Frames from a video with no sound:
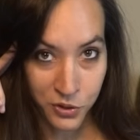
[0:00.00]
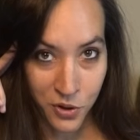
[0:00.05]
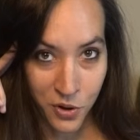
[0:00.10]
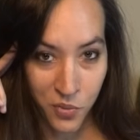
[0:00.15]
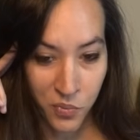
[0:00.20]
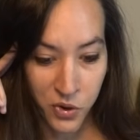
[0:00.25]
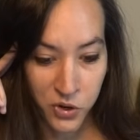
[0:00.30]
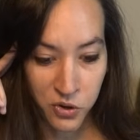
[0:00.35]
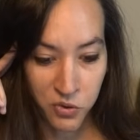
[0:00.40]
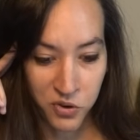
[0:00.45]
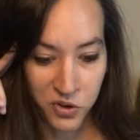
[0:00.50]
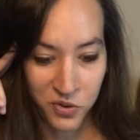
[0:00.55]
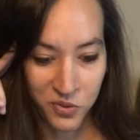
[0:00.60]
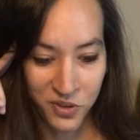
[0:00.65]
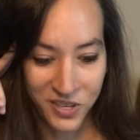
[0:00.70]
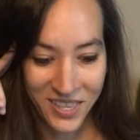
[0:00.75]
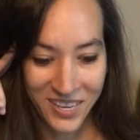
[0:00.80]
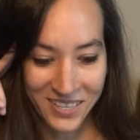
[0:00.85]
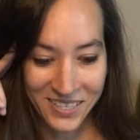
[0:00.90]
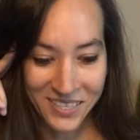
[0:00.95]
though when you
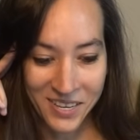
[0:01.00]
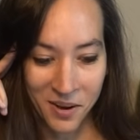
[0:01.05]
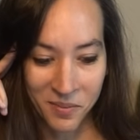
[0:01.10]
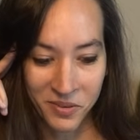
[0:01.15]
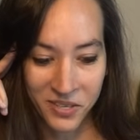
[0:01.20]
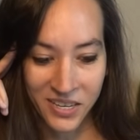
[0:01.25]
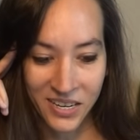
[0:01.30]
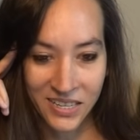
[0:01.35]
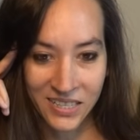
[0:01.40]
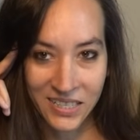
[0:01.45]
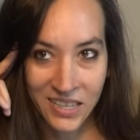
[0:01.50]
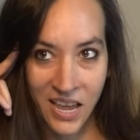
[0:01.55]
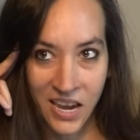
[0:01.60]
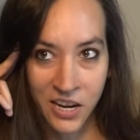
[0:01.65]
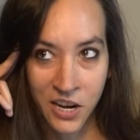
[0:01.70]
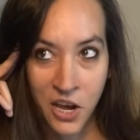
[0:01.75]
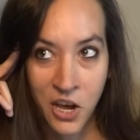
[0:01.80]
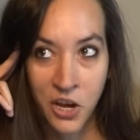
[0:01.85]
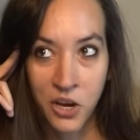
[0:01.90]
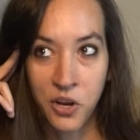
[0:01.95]
use this substance,
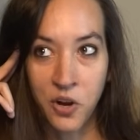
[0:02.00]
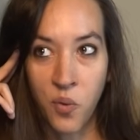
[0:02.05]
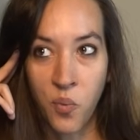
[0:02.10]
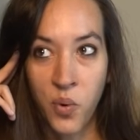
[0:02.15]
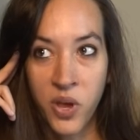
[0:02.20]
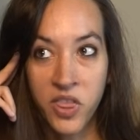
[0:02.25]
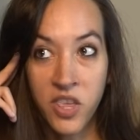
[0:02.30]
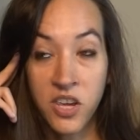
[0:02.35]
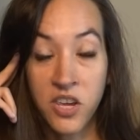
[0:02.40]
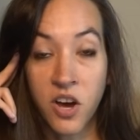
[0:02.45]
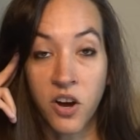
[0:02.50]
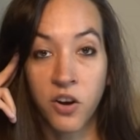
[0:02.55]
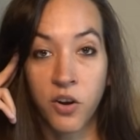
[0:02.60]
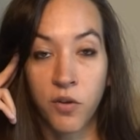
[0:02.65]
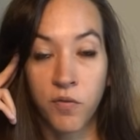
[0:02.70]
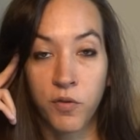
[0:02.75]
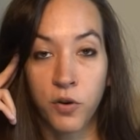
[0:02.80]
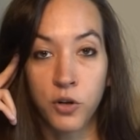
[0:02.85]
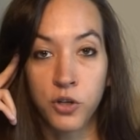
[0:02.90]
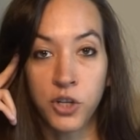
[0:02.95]
like, you know, when the
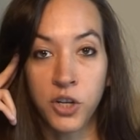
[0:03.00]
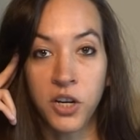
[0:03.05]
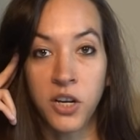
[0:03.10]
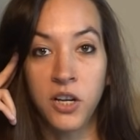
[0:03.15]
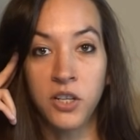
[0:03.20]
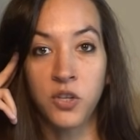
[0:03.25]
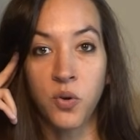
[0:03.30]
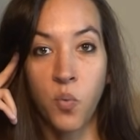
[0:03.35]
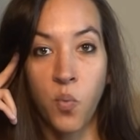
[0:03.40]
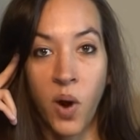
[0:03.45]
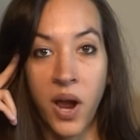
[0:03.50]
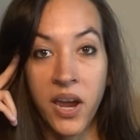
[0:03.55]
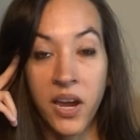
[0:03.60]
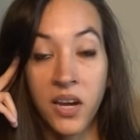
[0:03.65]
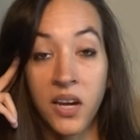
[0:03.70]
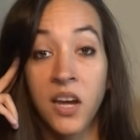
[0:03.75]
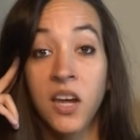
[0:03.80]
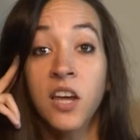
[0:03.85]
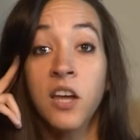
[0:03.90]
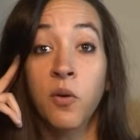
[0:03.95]
younger version is
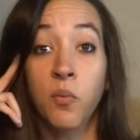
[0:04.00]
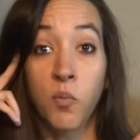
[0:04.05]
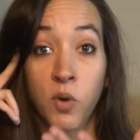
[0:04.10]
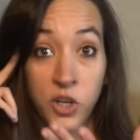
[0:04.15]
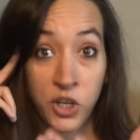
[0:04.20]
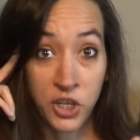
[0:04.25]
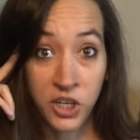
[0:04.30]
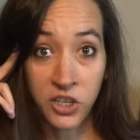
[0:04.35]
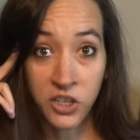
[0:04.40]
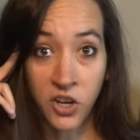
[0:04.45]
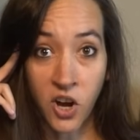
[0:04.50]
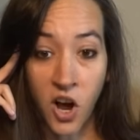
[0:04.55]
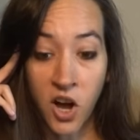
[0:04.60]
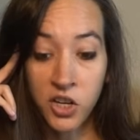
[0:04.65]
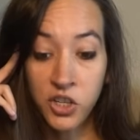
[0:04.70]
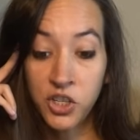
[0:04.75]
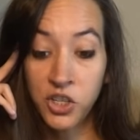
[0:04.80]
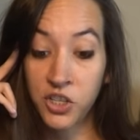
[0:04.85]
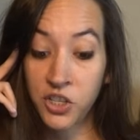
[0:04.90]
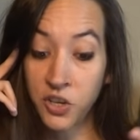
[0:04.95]
awake, when she's
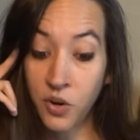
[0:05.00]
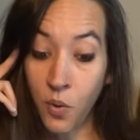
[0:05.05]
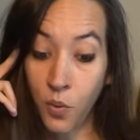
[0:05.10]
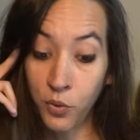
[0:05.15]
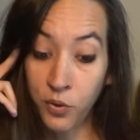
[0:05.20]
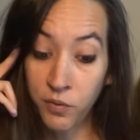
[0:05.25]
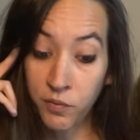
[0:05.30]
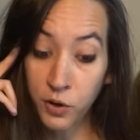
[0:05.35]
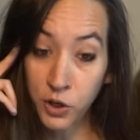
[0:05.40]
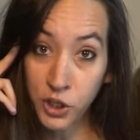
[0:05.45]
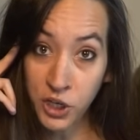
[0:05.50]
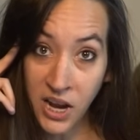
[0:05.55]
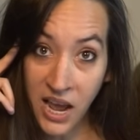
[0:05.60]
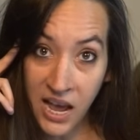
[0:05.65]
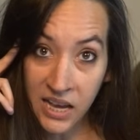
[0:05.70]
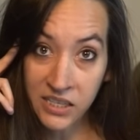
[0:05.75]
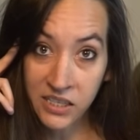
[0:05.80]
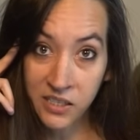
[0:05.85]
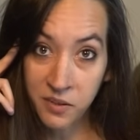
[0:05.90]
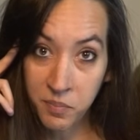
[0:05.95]
conscious, the older version
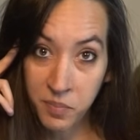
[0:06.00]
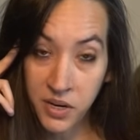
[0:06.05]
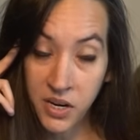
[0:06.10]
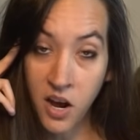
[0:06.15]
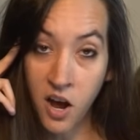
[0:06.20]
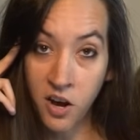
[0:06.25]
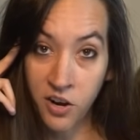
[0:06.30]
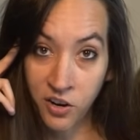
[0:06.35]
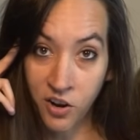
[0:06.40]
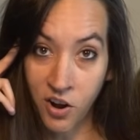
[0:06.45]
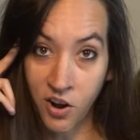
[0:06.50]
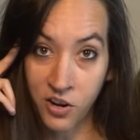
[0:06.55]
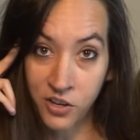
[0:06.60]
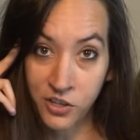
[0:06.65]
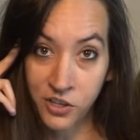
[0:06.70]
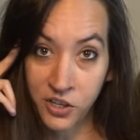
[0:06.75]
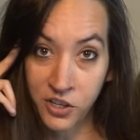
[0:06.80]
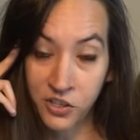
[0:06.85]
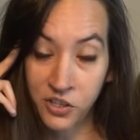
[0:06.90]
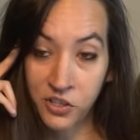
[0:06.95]
has to be
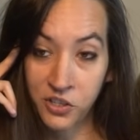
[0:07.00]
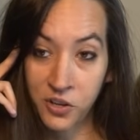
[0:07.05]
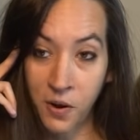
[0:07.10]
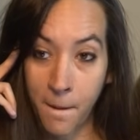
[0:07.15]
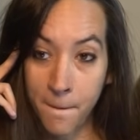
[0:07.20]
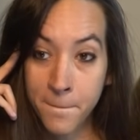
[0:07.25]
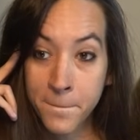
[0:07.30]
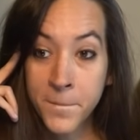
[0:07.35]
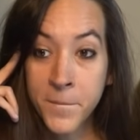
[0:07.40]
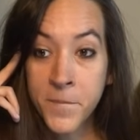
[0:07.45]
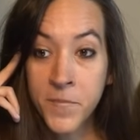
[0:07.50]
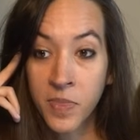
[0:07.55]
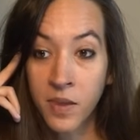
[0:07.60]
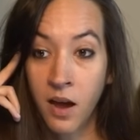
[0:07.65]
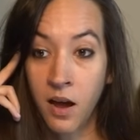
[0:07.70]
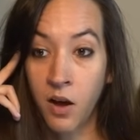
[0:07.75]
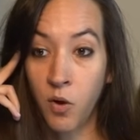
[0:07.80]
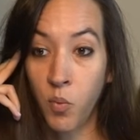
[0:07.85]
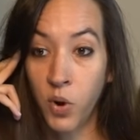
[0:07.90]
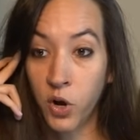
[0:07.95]
unconscious. So
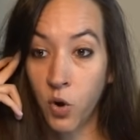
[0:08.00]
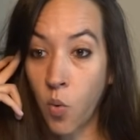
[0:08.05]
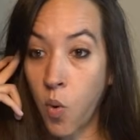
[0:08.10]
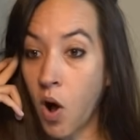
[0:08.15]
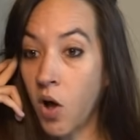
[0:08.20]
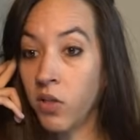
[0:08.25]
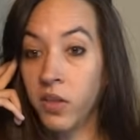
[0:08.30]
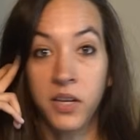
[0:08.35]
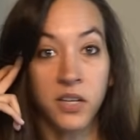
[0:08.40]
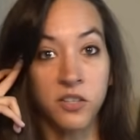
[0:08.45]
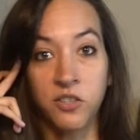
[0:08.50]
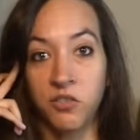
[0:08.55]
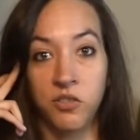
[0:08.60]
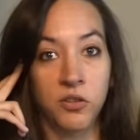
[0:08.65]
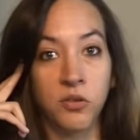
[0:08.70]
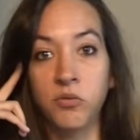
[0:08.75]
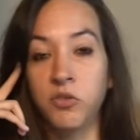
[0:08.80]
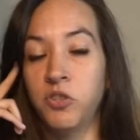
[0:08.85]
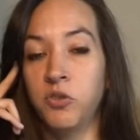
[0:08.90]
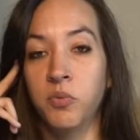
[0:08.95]
when Qualley is,
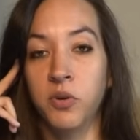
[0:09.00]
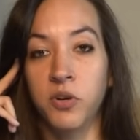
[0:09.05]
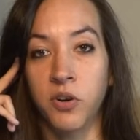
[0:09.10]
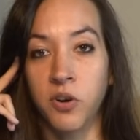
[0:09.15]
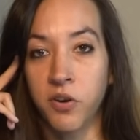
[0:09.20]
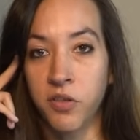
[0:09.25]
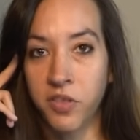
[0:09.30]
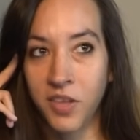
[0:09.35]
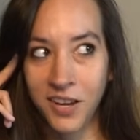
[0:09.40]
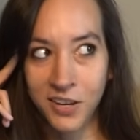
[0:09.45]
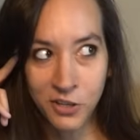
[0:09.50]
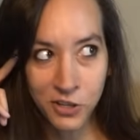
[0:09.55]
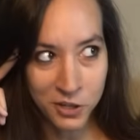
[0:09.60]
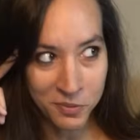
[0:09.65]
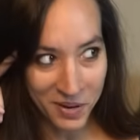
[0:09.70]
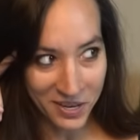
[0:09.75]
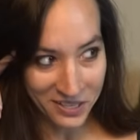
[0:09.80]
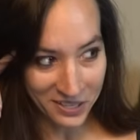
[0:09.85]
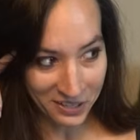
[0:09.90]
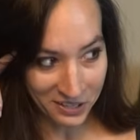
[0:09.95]
you know, doing her thing, she
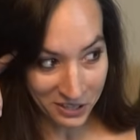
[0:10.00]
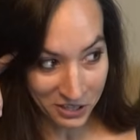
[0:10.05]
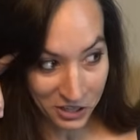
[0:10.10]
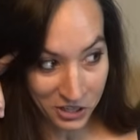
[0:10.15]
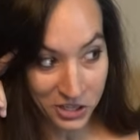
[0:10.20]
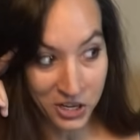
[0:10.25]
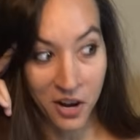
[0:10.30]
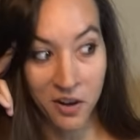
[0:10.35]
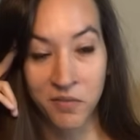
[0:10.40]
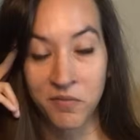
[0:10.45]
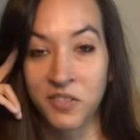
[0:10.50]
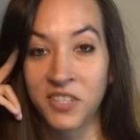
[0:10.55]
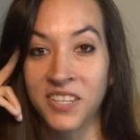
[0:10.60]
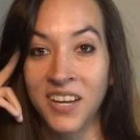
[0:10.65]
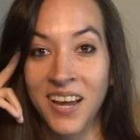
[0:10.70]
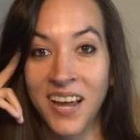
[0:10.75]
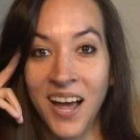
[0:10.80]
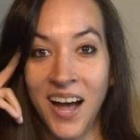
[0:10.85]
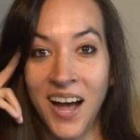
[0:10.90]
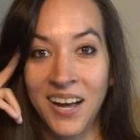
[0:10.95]
basically shoves
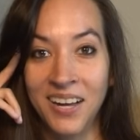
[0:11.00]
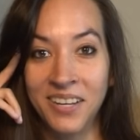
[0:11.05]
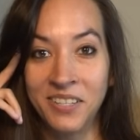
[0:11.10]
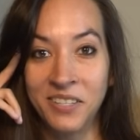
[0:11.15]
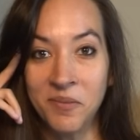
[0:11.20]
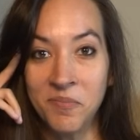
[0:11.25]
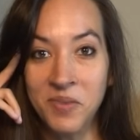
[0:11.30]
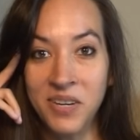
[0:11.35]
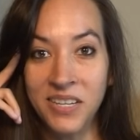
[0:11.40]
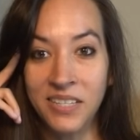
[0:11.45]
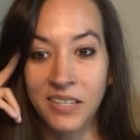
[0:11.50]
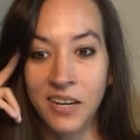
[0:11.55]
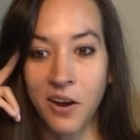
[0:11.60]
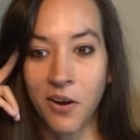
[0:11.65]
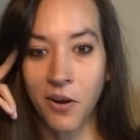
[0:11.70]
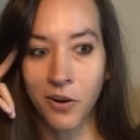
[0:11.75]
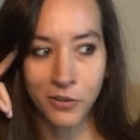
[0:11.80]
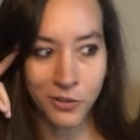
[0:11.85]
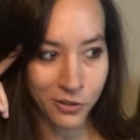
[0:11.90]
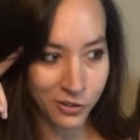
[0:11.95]
Demi's
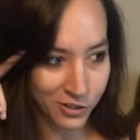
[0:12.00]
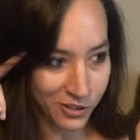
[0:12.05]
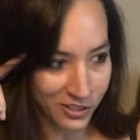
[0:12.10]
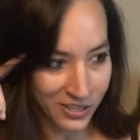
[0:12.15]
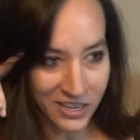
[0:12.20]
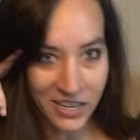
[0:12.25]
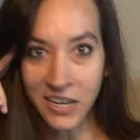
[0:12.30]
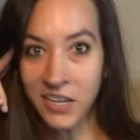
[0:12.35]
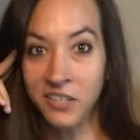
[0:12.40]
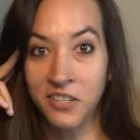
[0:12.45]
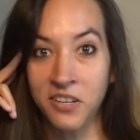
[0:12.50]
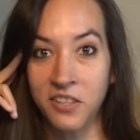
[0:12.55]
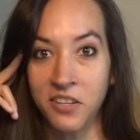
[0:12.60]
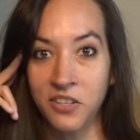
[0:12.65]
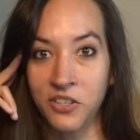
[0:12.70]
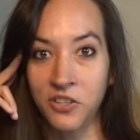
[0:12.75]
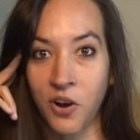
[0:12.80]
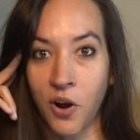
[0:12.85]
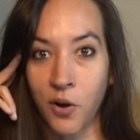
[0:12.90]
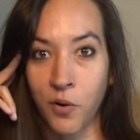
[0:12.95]
character just like into
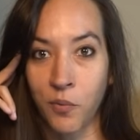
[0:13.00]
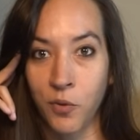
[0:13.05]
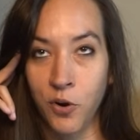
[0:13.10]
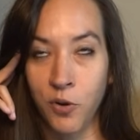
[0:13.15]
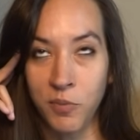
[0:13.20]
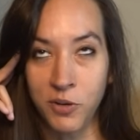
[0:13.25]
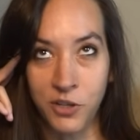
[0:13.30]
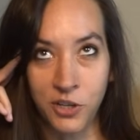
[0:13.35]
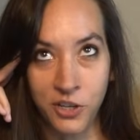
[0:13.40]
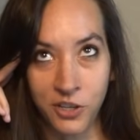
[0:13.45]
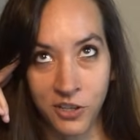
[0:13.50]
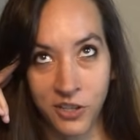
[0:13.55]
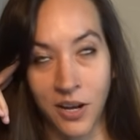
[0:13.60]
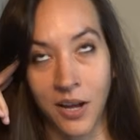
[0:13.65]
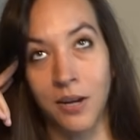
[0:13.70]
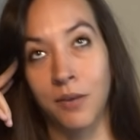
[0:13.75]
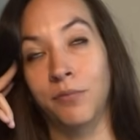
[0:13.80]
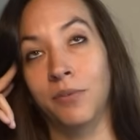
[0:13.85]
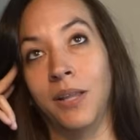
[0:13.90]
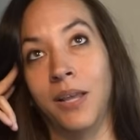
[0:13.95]
this dark room and she just
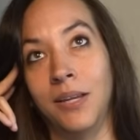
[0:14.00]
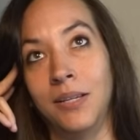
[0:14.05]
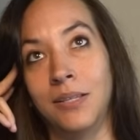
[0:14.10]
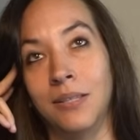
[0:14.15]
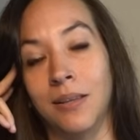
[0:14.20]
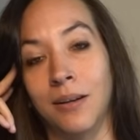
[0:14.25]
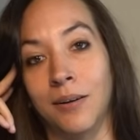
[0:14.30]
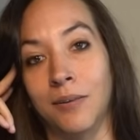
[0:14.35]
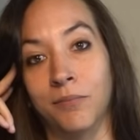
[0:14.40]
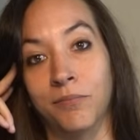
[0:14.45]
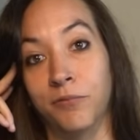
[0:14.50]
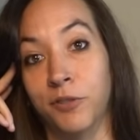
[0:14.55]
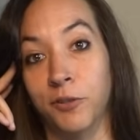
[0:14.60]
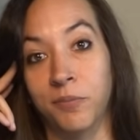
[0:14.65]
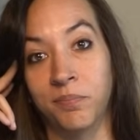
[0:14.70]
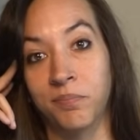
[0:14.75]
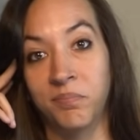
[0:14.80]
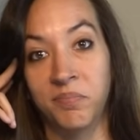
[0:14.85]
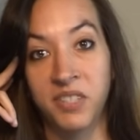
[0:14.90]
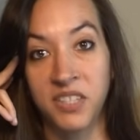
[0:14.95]
kind of lays there
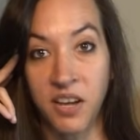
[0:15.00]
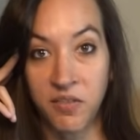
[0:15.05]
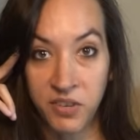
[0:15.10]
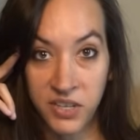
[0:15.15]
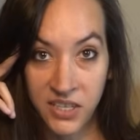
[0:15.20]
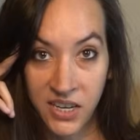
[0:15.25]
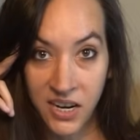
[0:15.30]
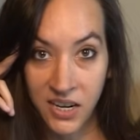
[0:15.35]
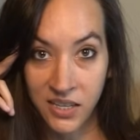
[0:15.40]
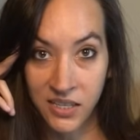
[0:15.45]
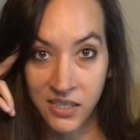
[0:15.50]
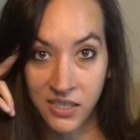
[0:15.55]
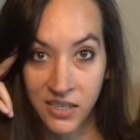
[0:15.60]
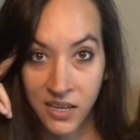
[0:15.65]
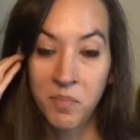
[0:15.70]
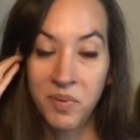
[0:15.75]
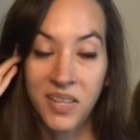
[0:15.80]
for 7 days.